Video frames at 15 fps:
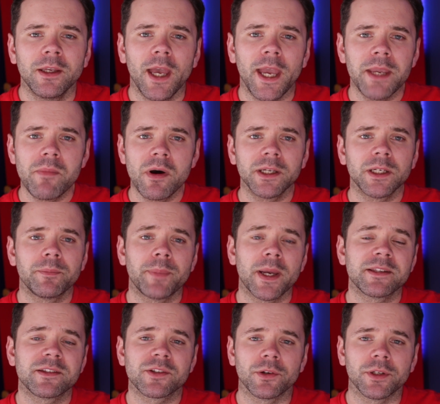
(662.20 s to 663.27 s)
A minor
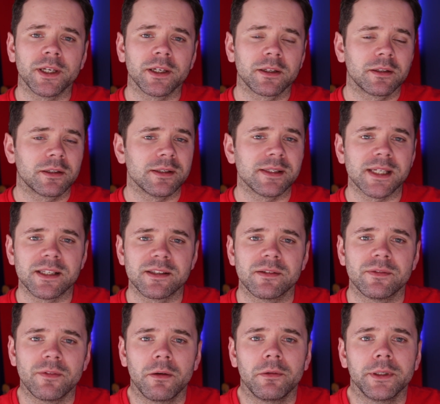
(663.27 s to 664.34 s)
pentatonic contains the
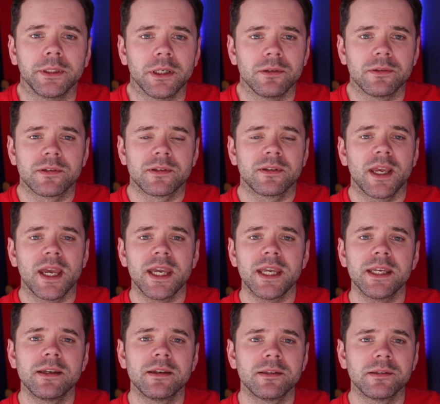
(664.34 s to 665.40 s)
following notes
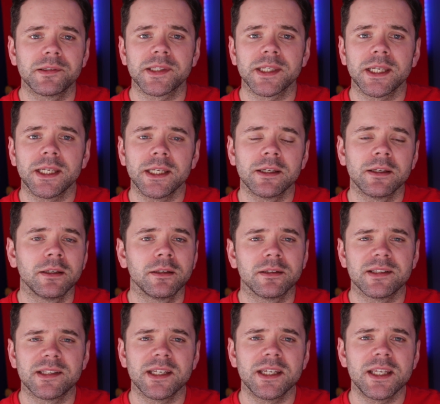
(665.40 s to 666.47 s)
A, C,
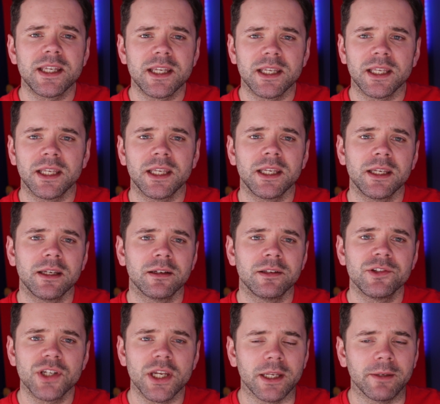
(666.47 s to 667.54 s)
D, E,
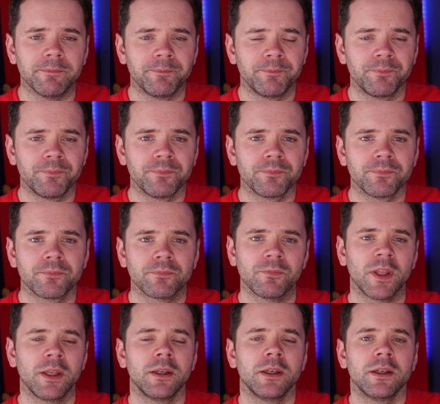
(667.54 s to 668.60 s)
and G.
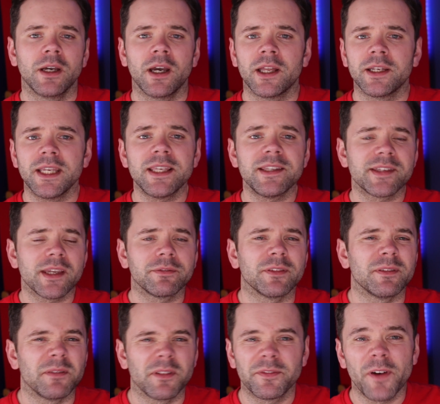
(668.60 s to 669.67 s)
And
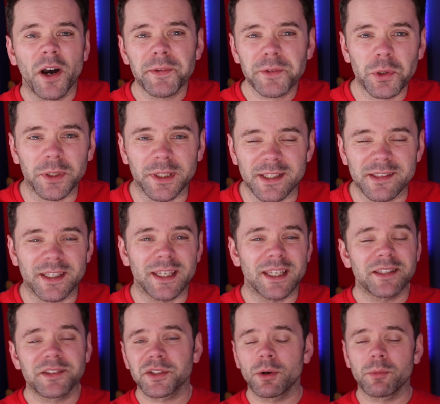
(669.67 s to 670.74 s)
E7, the five chord in this key,
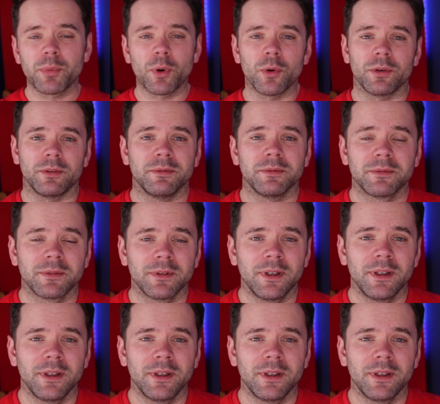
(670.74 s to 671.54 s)
is so important